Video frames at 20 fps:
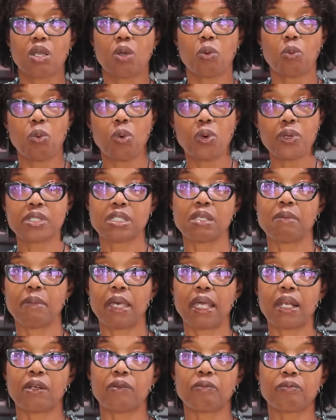
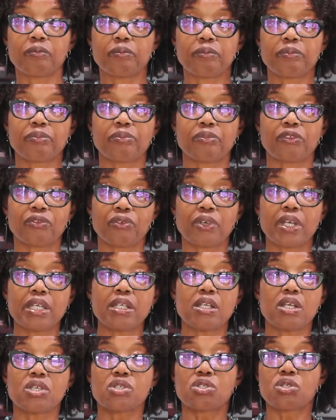watermelon,
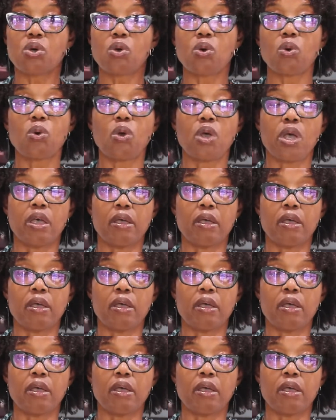right? So